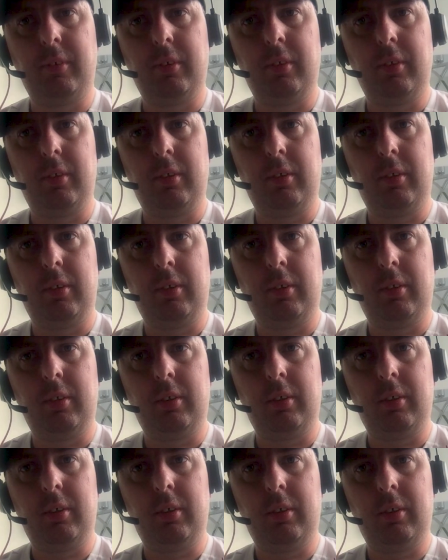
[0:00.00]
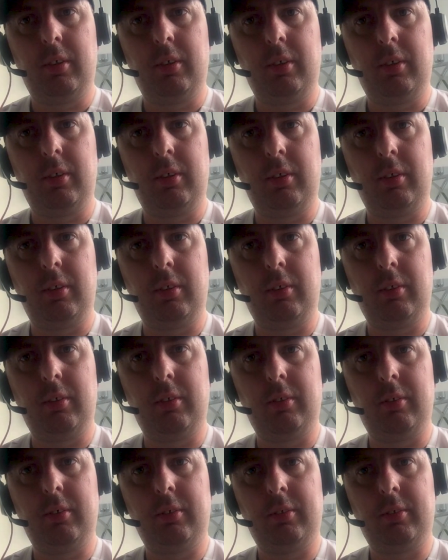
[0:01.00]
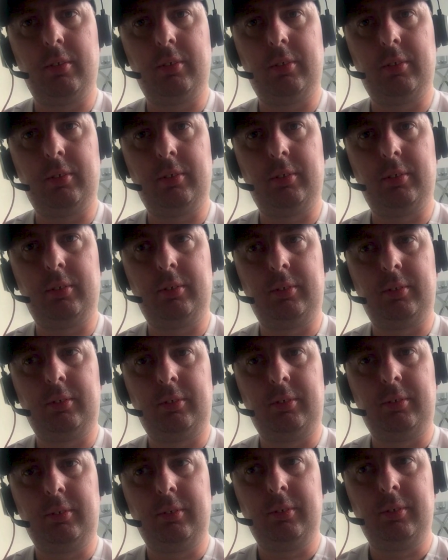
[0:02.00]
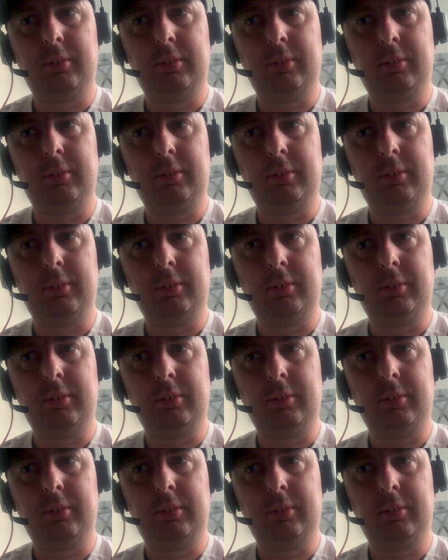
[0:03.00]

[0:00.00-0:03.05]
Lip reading: [no speech]